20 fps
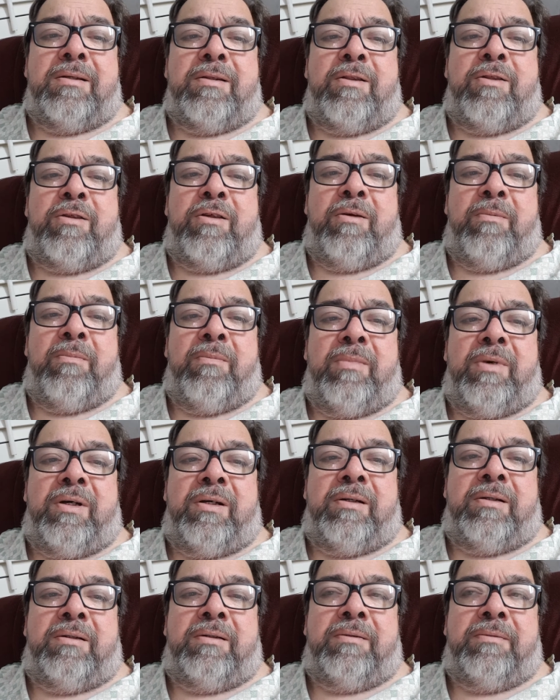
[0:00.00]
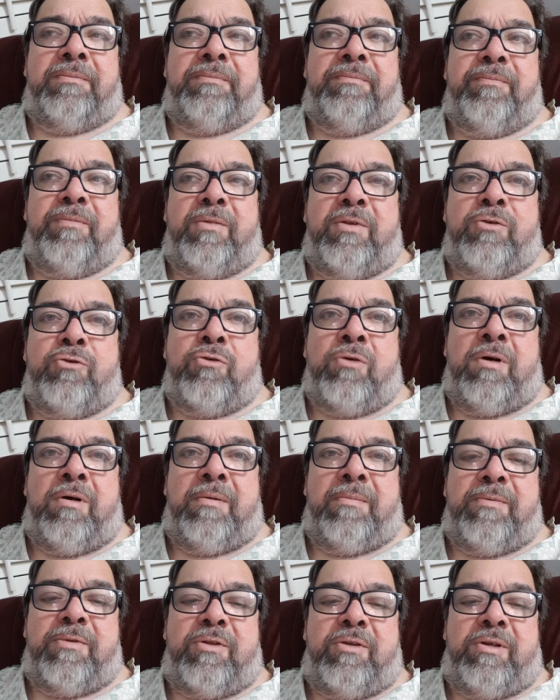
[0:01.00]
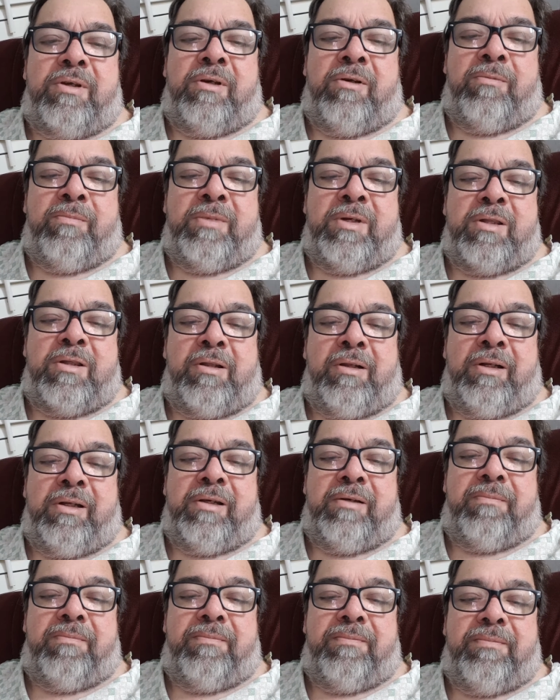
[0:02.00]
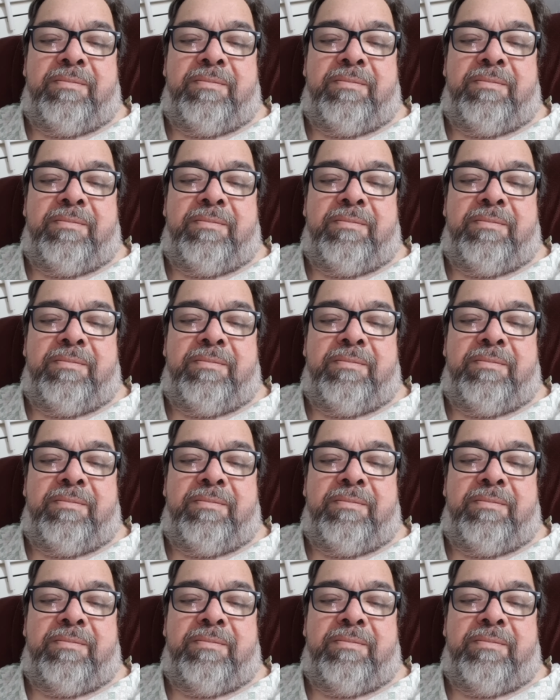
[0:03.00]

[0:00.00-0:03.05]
some drops to help me sleep.